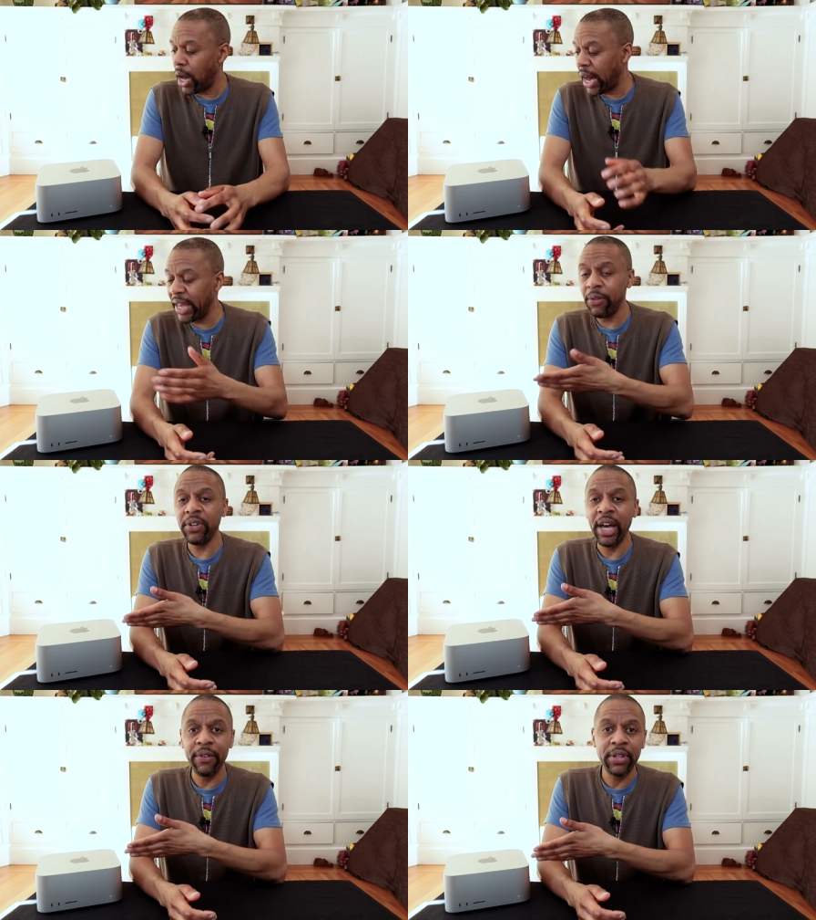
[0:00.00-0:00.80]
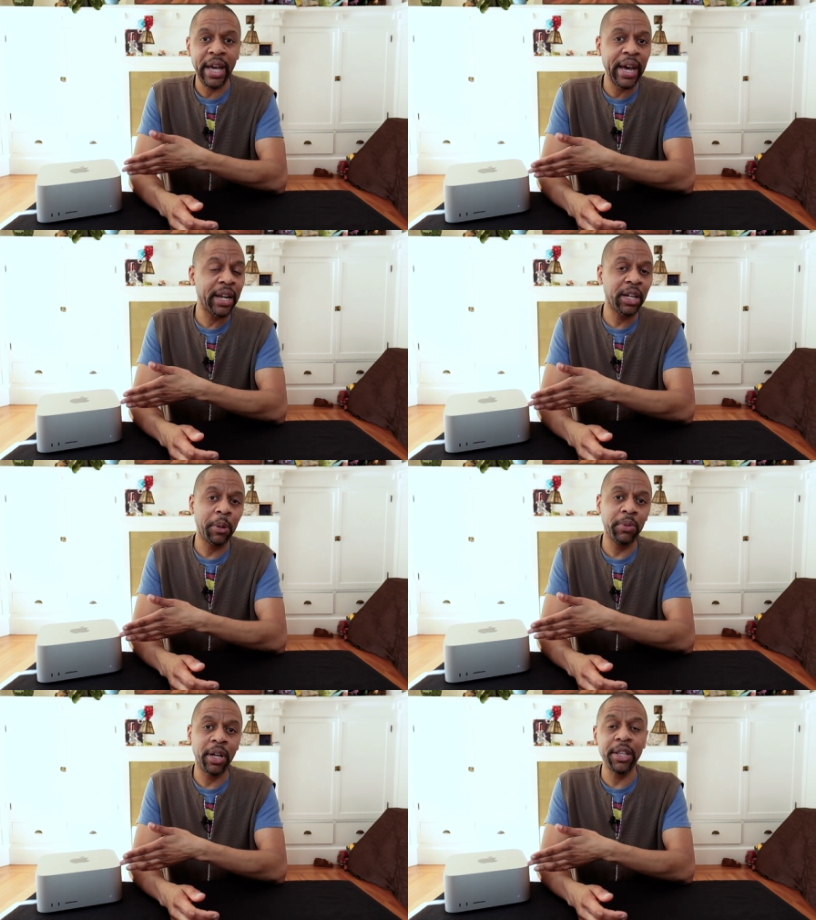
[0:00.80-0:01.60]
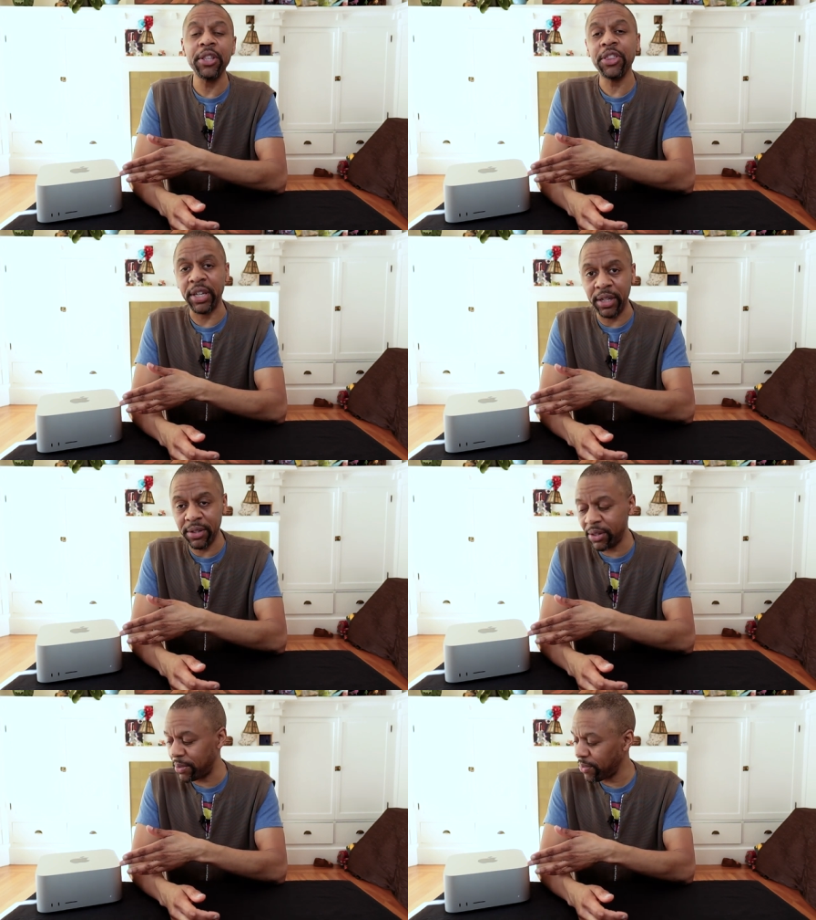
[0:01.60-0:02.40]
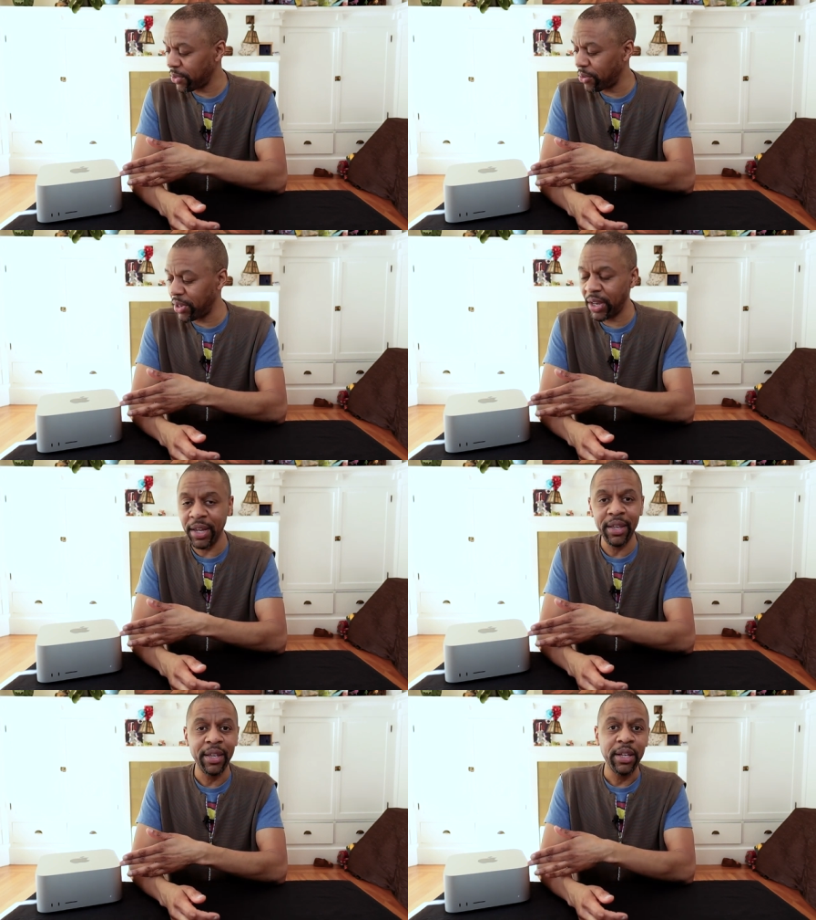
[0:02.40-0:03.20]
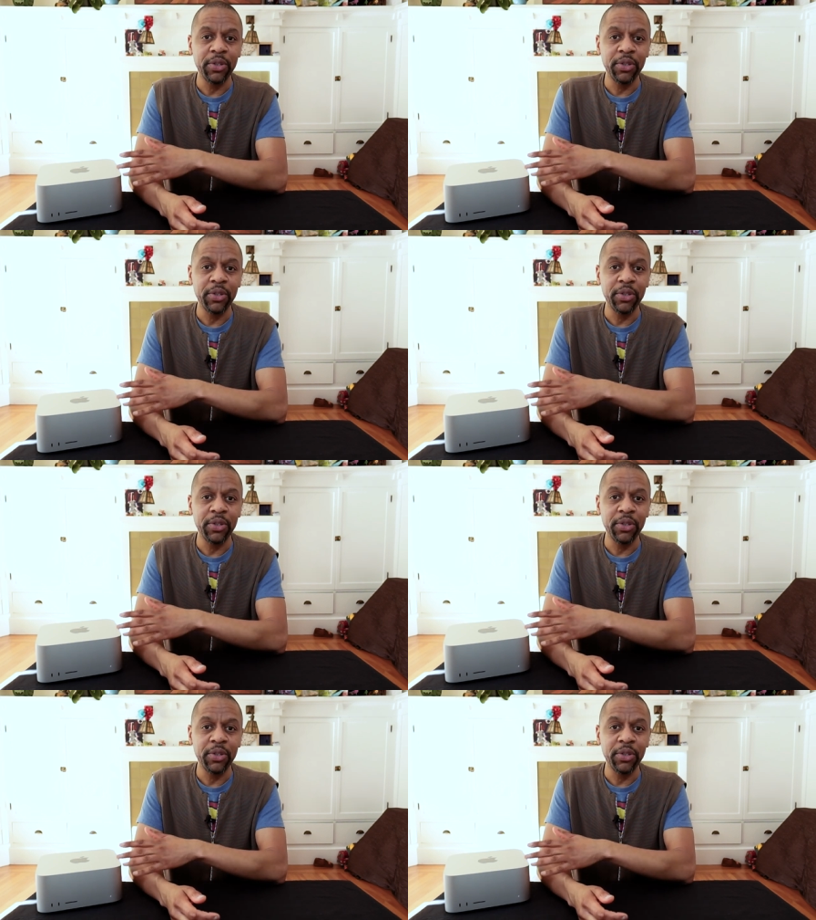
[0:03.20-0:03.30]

I even have to add a couple of other things, okay?